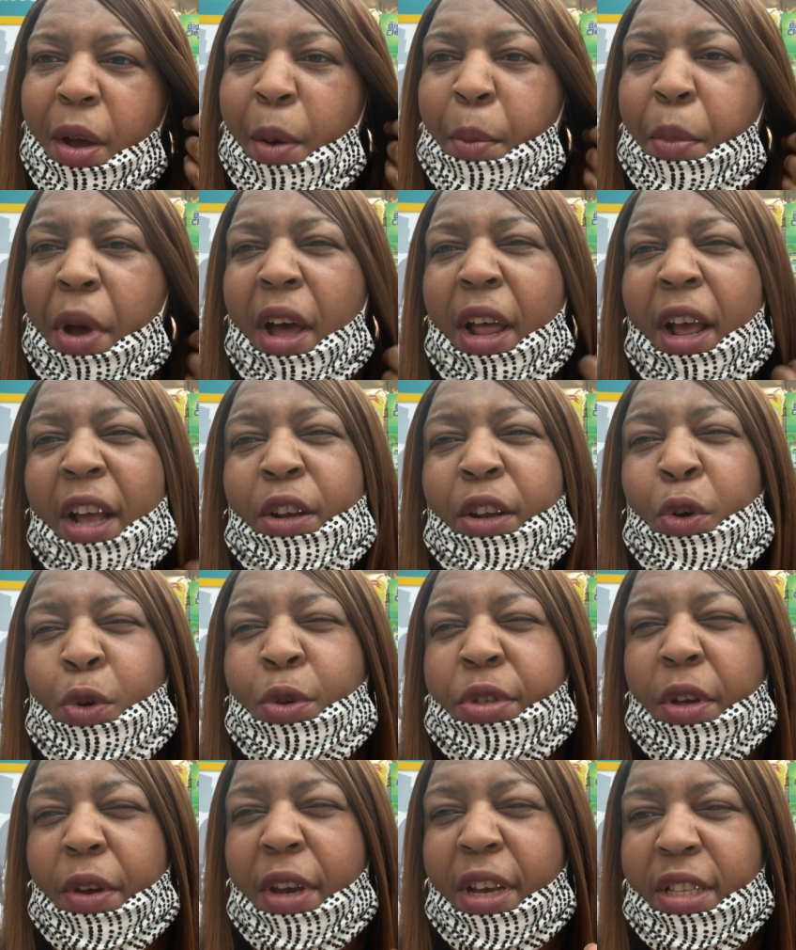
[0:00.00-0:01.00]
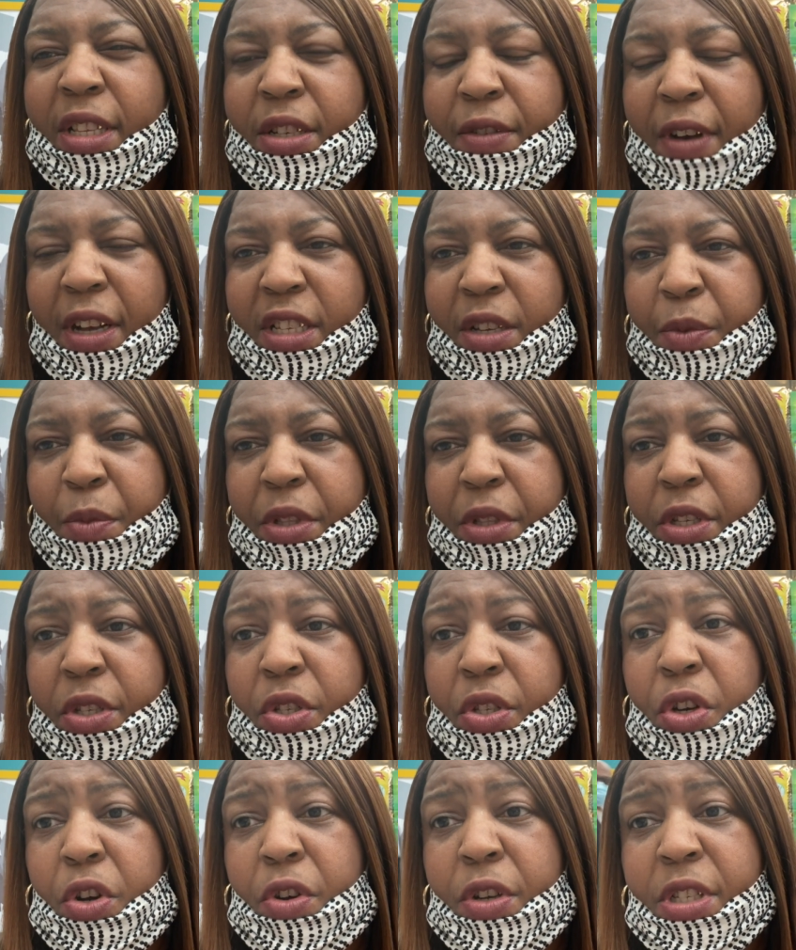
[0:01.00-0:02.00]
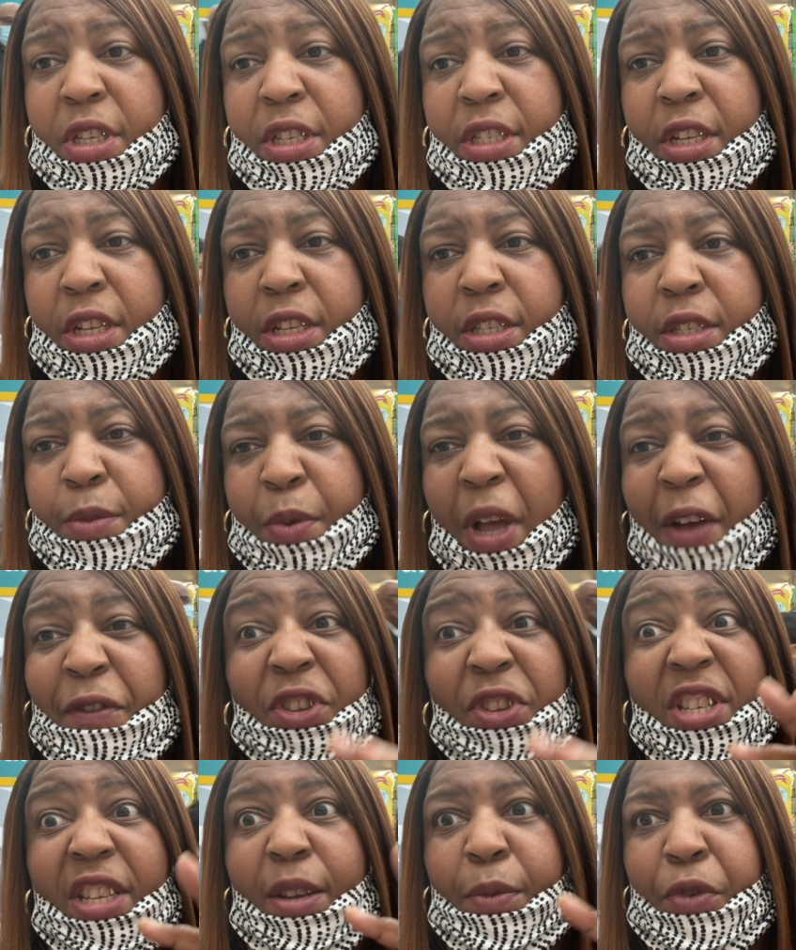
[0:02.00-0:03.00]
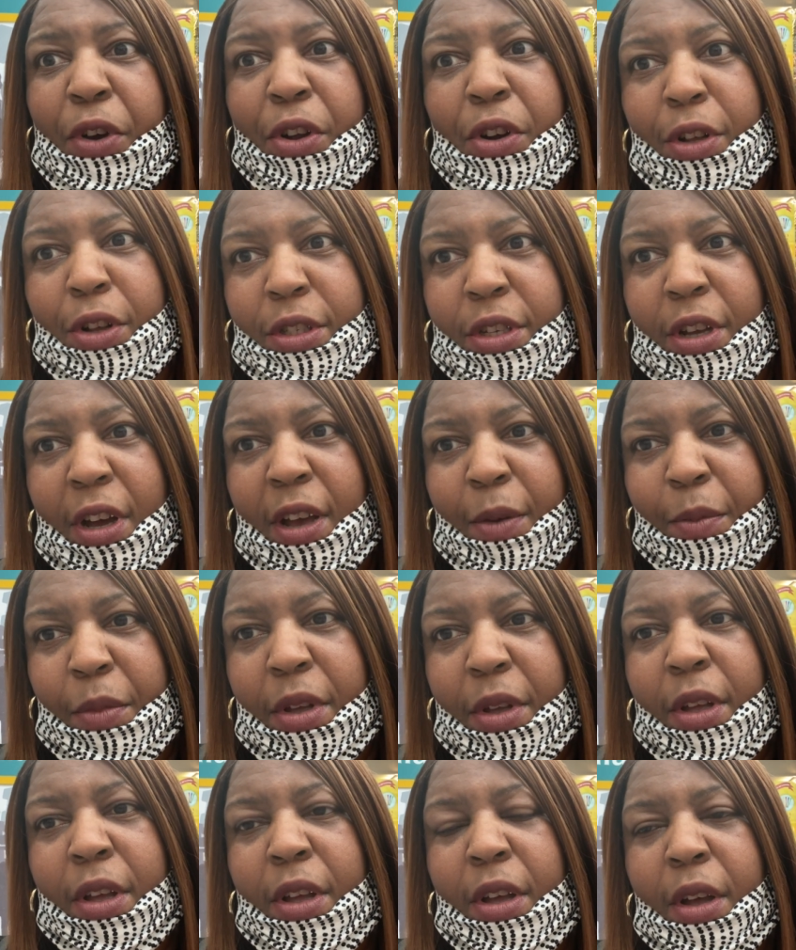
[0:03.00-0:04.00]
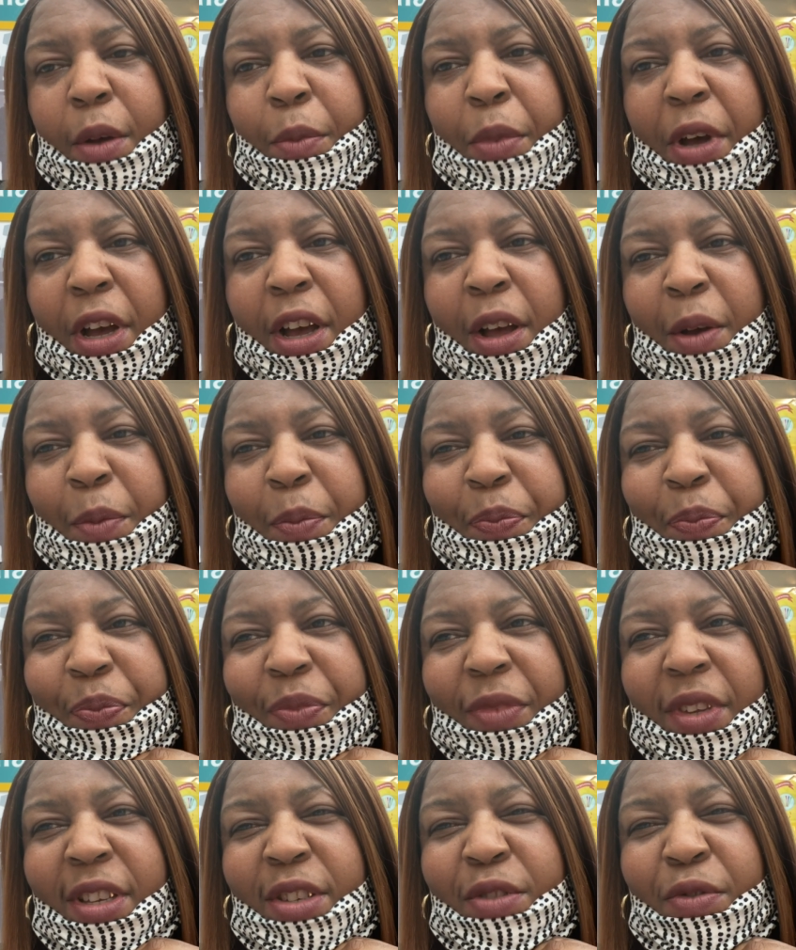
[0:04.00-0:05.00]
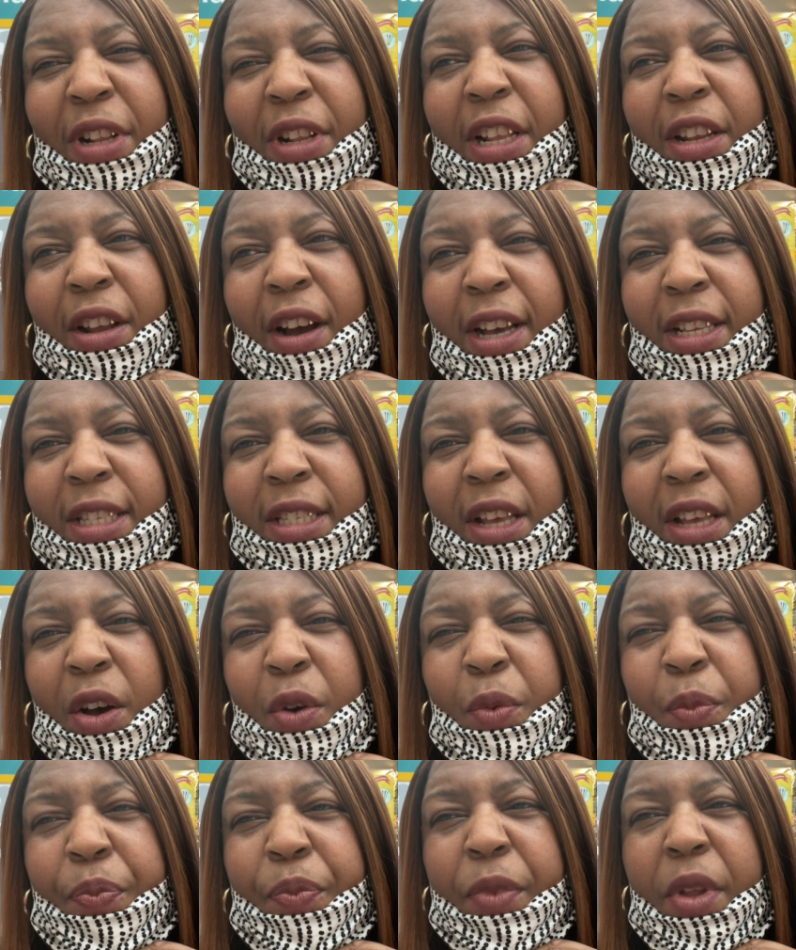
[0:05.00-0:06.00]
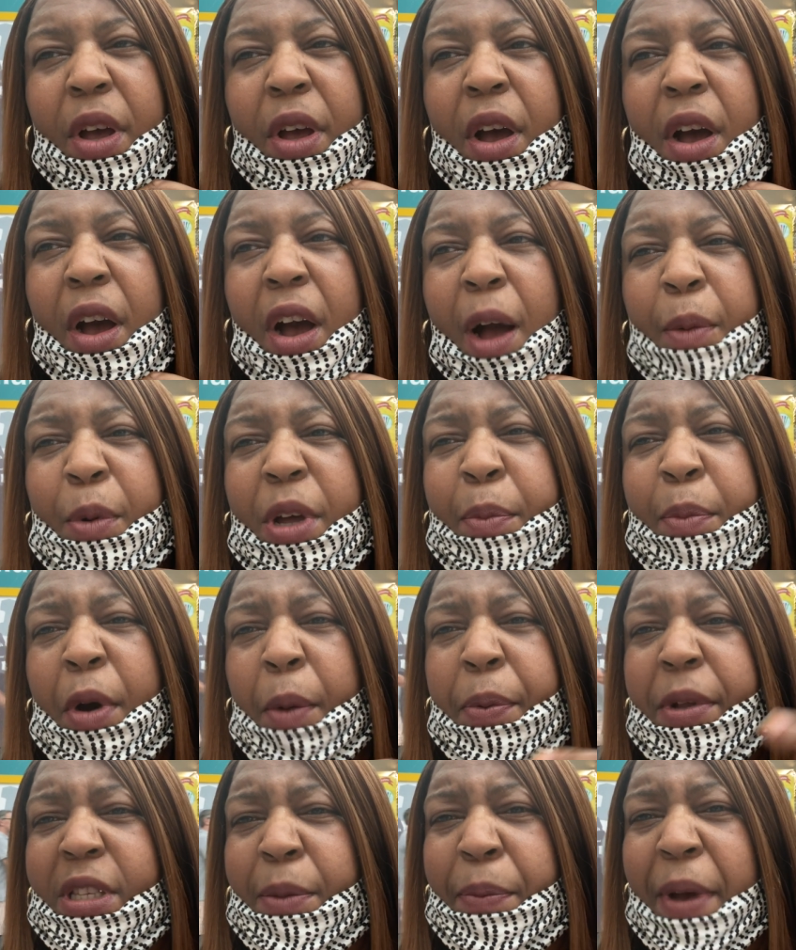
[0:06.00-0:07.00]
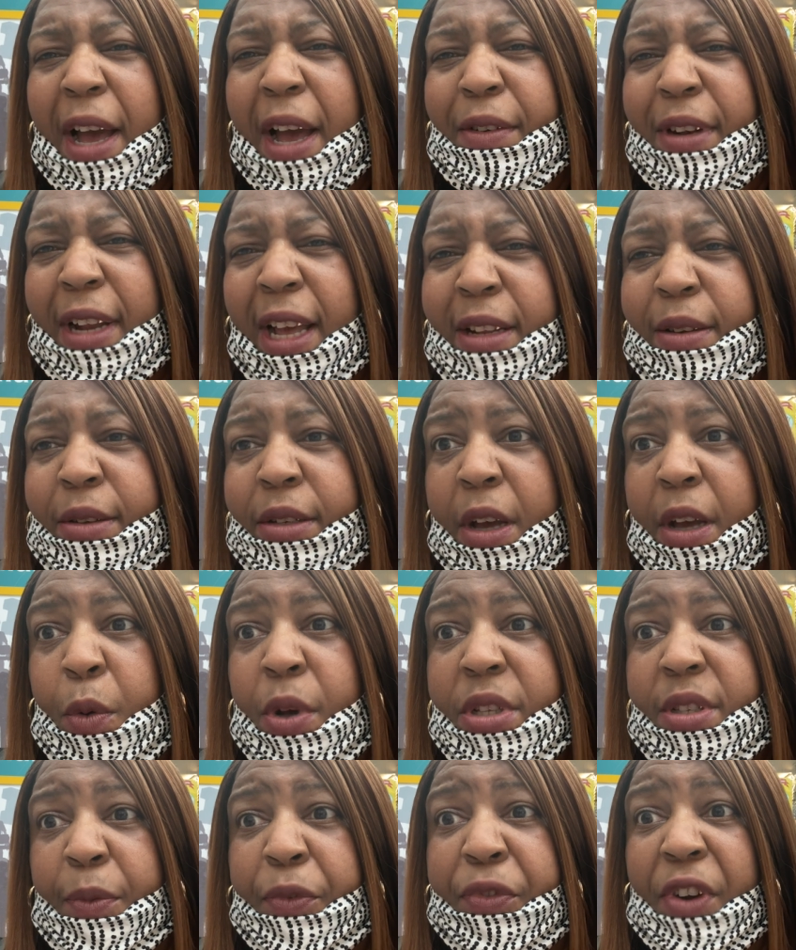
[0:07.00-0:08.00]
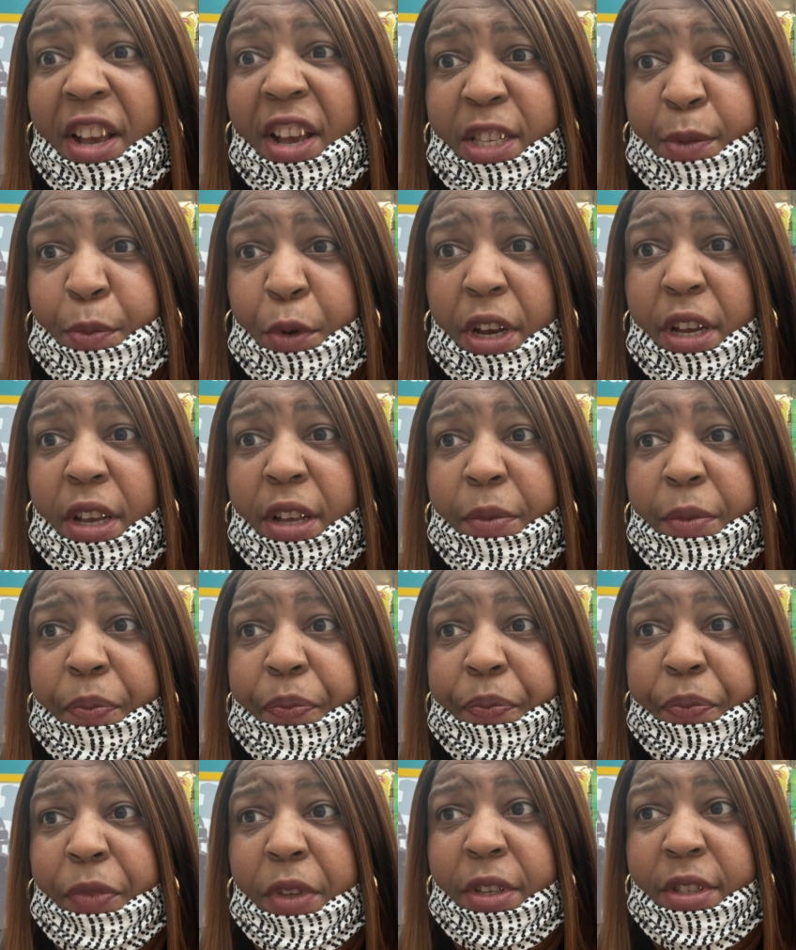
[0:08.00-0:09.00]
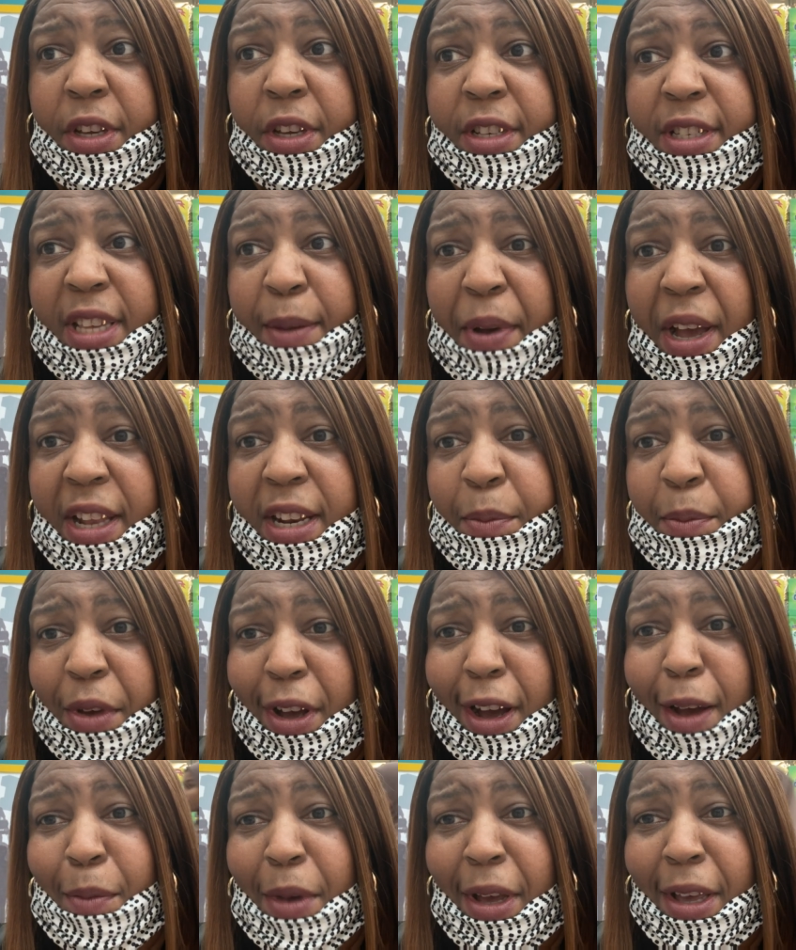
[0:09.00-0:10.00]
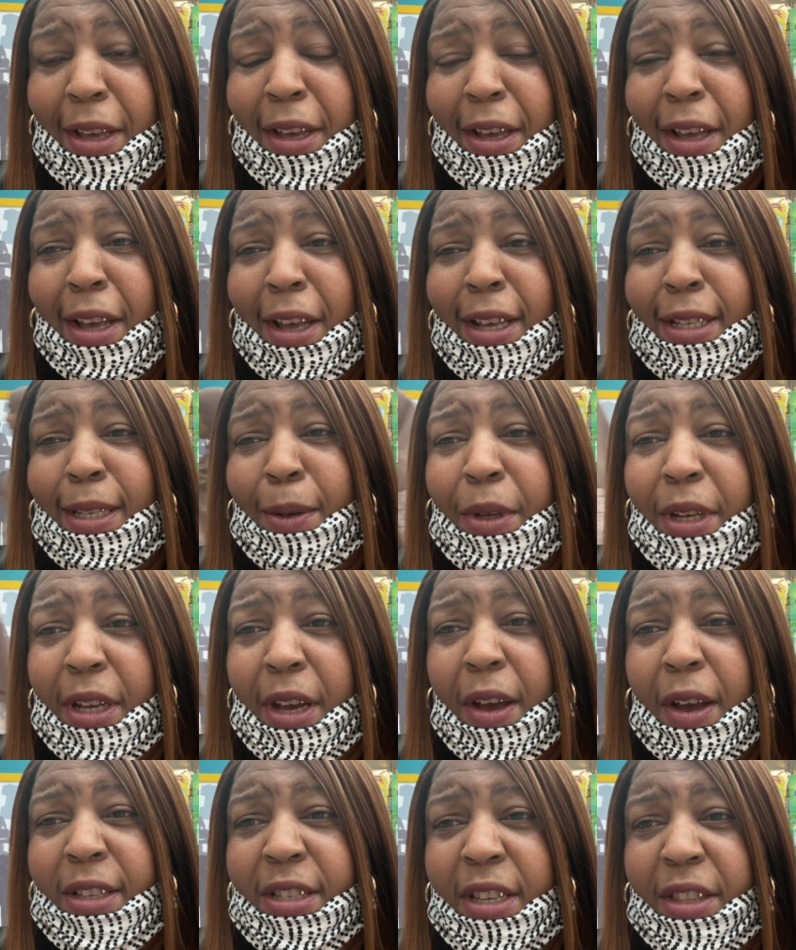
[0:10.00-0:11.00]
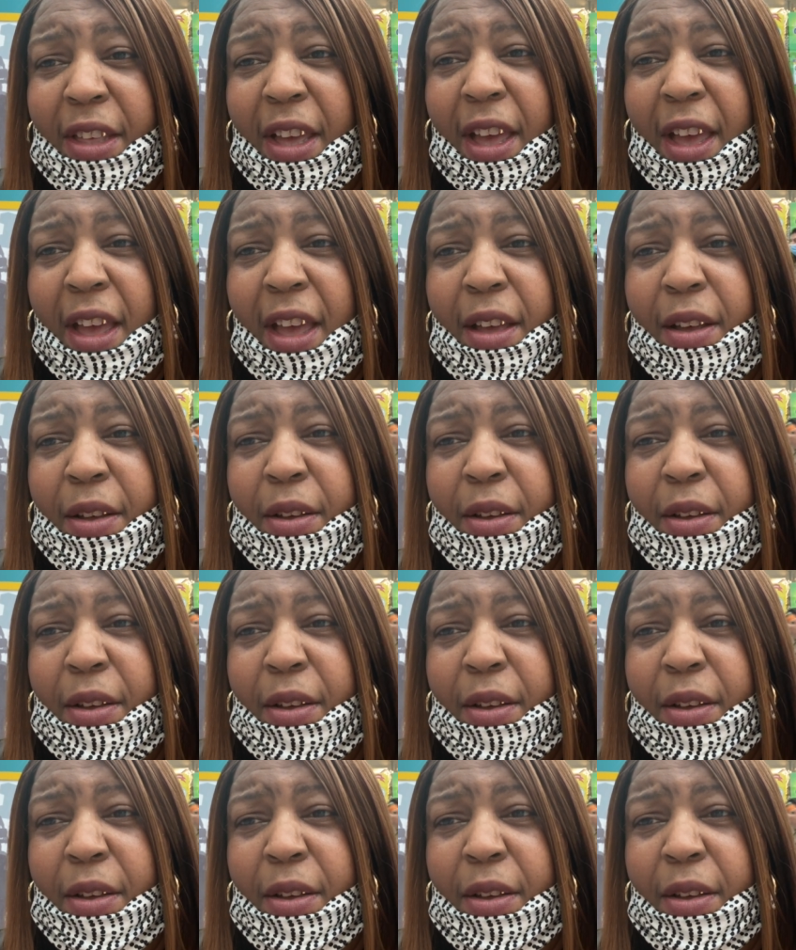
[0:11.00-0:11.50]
uh, and also interacting with the store assistants. I haven't seen them for a long time, but um it's really nice. So I'm going to pop into Poundland because I want some fly spray. So you can see Poundland behind me. So I'm gonna go into there,